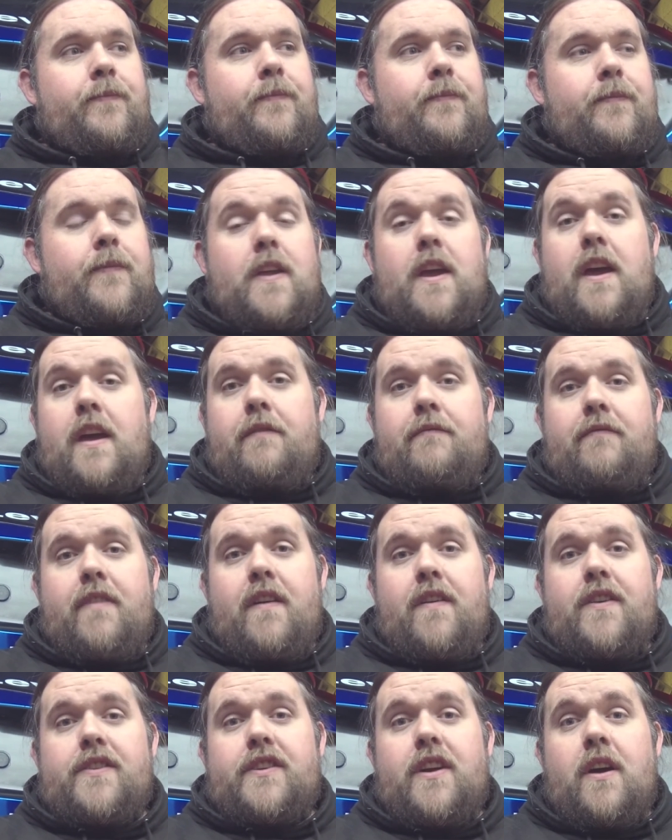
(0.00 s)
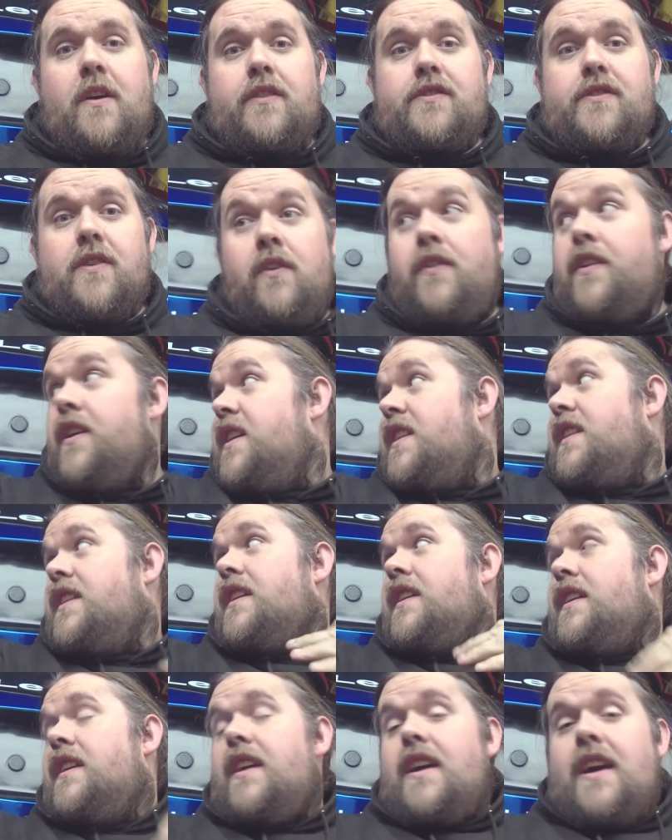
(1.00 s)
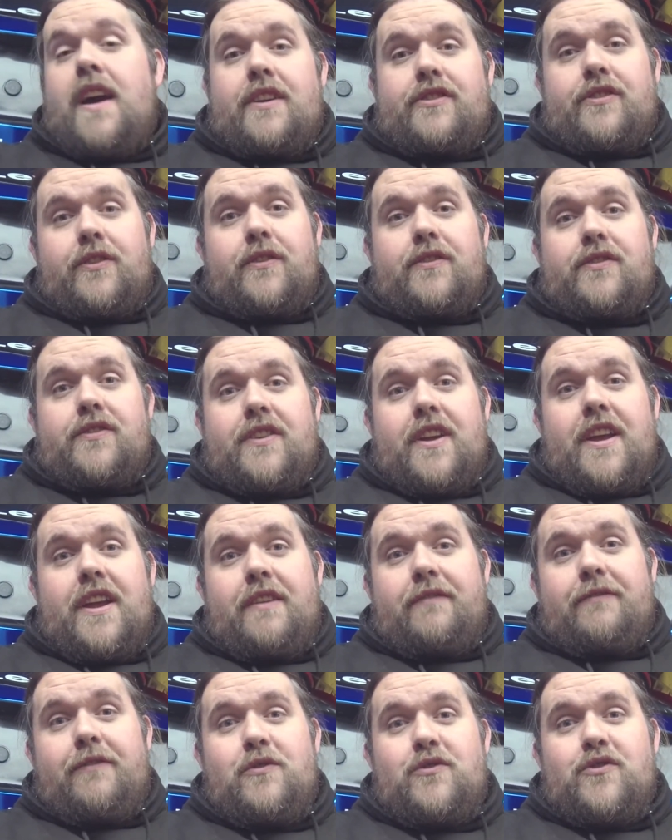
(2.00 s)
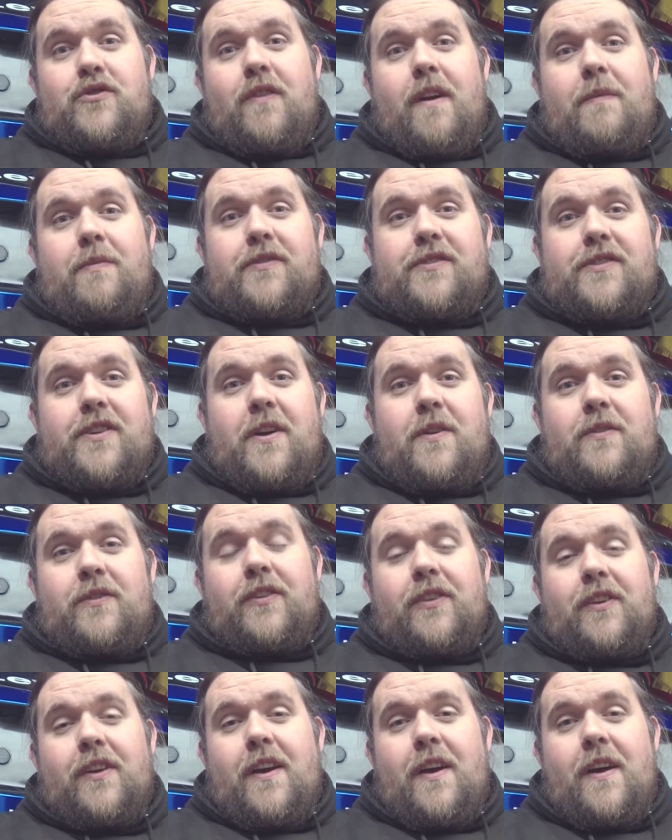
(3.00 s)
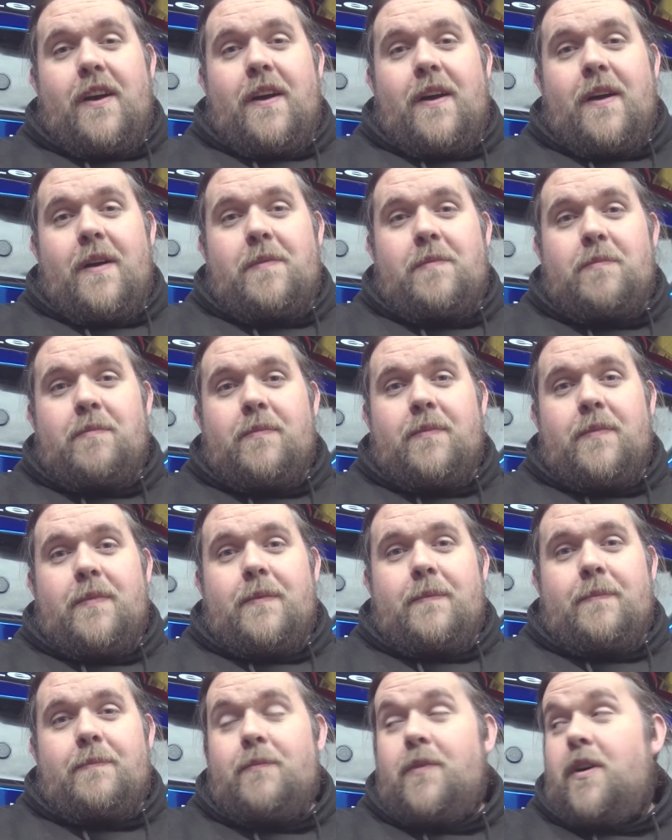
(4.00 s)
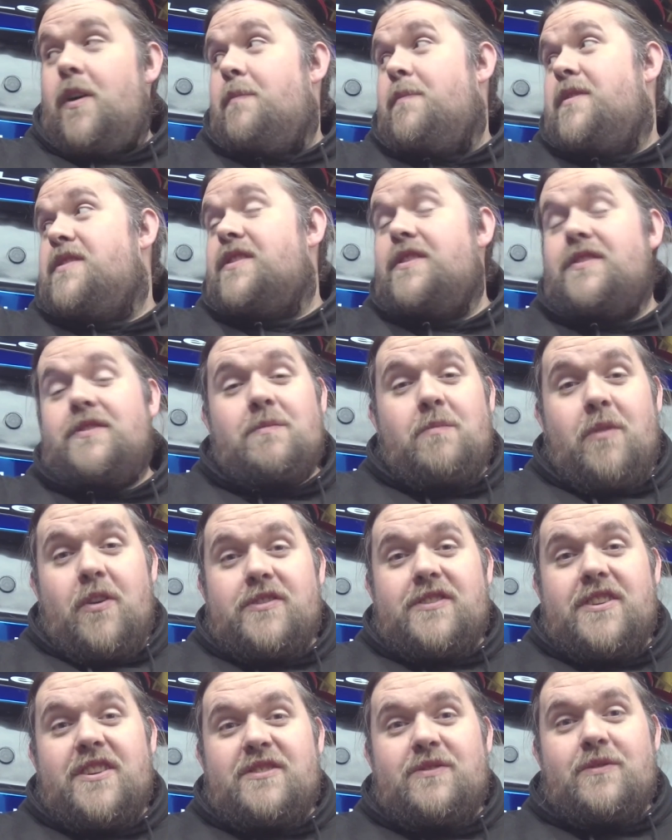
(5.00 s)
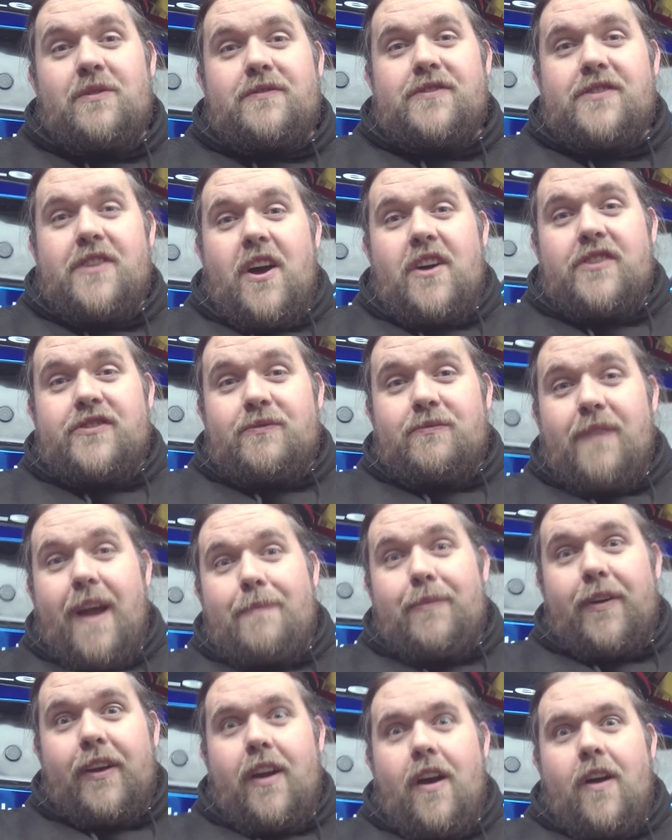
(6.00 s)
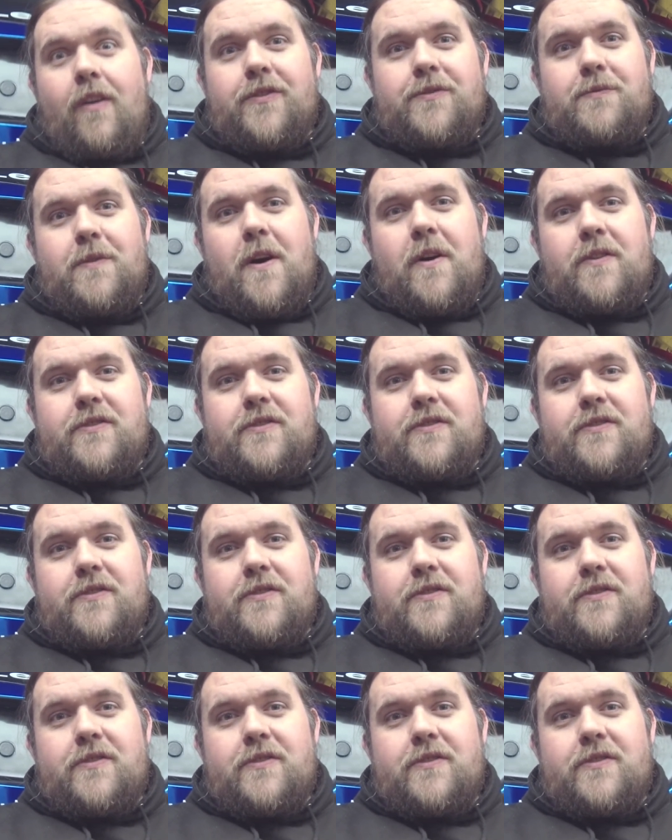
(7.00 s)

yeah, various goings on. As you can see in a future episode, my missus and my sister have started to wrap the car as well.